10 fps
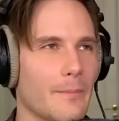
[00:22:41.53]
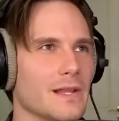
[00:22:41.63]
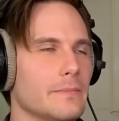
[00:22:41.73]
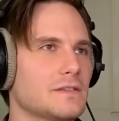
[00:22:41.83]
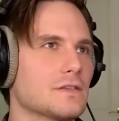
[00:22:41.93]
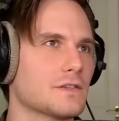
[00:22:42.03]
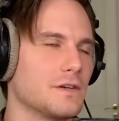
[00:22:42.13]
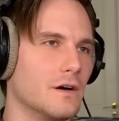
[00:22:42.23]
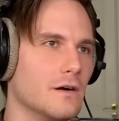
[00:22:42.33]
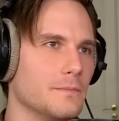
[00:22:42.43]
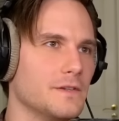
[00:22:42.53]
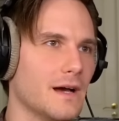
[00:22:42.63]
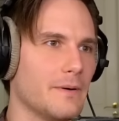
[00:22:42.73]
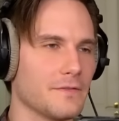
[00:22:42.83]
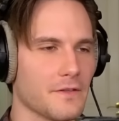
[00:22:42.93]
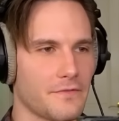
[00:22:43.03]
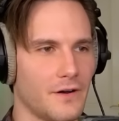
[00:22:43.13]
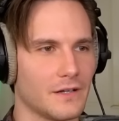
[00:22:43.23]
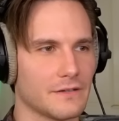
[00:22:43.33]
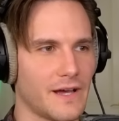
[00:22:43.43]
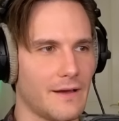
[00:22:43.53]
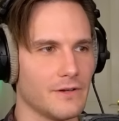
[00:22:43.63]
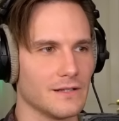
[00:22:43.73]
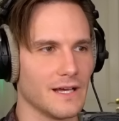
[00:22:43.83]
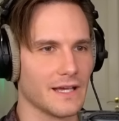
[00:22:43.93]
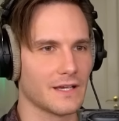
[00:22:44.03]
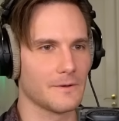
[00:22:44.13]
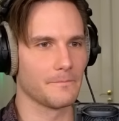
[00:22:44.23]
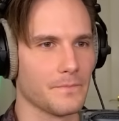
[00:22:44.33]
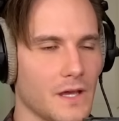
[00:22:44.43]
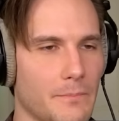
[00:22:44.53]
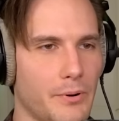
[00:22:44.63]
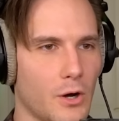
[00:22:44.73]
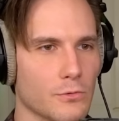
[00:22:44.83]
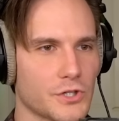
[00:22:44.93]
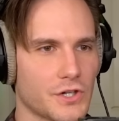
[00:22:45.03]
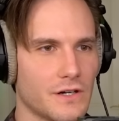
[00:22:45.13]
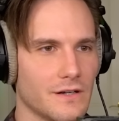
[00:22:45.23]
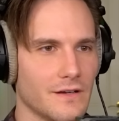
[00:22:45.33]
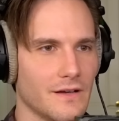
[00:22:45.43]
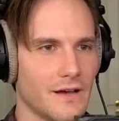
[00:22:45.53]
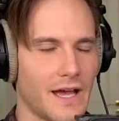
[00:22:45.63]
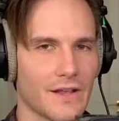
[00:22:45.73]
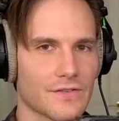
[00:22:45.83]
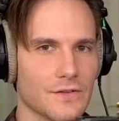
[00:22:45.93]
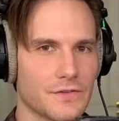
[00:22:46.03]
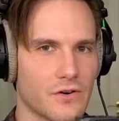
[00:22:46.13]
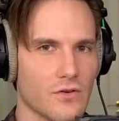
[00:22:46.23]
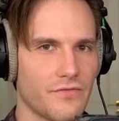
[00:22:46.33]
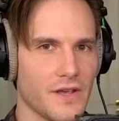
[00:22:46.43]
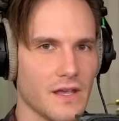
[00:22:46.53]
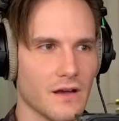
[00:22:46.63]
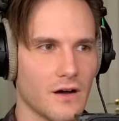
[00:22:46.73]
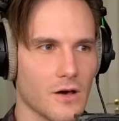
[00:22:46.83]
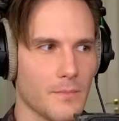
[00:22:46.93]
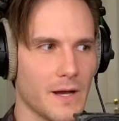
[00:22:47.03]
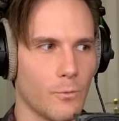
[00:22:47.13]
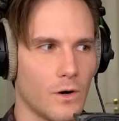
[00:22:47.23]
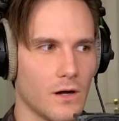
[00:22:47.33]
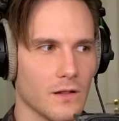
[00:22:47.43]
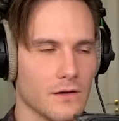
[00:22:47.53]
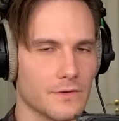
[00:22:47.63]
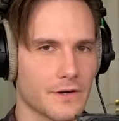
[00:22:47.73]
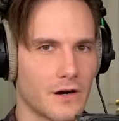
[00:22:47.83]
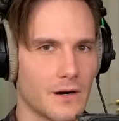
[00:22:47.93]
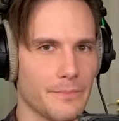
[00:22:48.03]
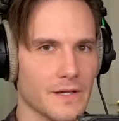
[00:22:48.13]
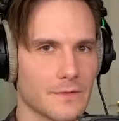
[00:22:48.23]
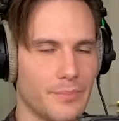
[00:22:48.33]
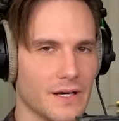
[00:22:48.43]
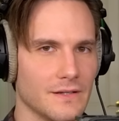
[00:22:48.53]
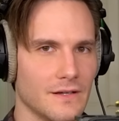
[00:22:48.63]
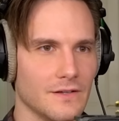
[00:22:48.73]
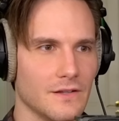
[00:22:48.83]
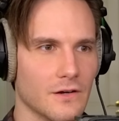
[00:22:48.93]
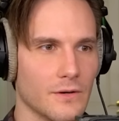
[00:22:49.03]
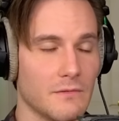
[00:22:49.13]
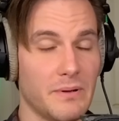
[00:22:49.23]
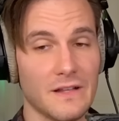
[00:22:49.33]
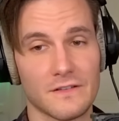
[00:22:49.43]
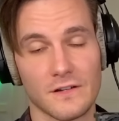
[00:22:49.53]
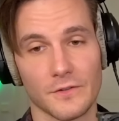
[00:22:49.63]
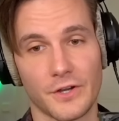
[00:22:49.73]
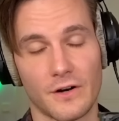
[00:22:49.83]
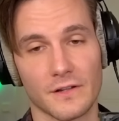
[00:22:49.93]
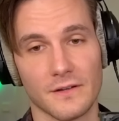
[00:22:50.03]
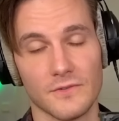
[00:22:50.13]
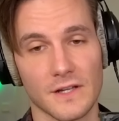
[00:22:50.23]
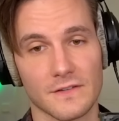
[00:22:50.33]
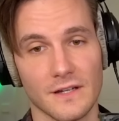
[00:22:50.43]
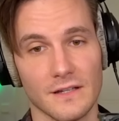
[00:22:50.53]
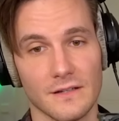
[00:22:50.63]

I'm a little bit disturbed about the thought of having like a poacher as the trophy on my wall or carpet, but you know, it beats the alternative, doesn't it?